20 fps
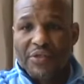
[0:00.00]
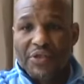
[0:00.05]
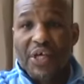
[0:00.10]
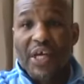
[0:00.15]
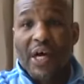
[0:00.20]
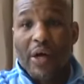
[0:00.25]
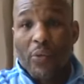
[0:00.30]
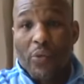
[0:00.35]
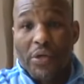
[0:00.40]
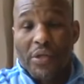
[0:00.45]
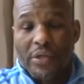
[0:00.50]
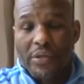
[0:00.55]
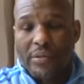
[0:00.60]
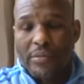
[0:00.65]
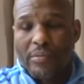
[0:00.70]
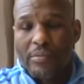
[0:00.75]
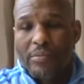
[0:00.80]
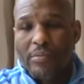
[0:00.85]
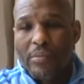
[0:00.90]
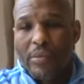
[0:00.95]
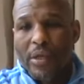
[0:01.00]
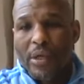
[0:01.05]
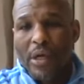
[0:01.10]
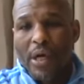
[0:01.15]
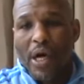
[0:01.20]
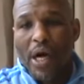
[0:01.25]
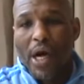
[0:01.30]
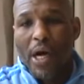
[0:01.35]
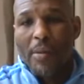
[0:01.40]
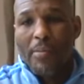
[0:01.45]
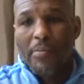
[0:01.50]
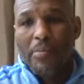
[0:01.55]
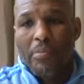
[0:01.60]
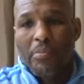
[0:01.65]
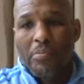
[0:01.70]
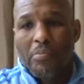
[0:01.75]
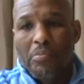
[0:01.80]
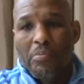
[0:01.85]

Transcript: said I wouldn't, um,